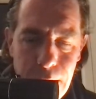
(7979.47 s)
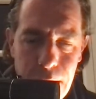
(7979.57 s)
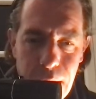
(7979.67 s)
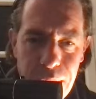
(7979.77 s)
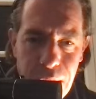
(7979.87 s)

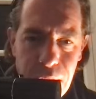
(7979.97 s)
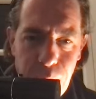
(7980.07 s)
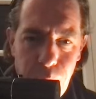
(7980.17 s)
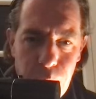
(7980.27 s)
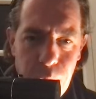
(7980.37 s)
I think
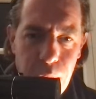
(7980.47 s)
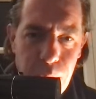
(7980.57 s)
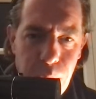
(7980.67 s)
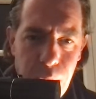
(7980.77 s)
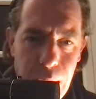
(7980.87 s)
you all know
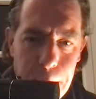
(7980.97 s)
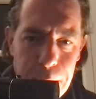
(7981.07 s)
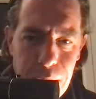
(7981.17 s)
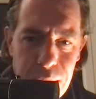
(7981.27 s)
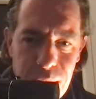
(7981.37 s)
what
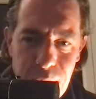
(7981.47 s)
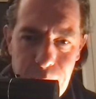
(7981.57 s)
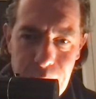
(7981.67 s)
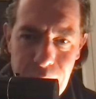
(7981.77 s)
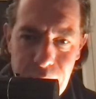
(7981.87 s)
happiness
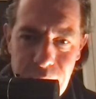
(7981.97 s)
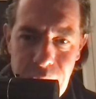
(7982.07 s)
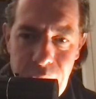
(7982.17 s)
means.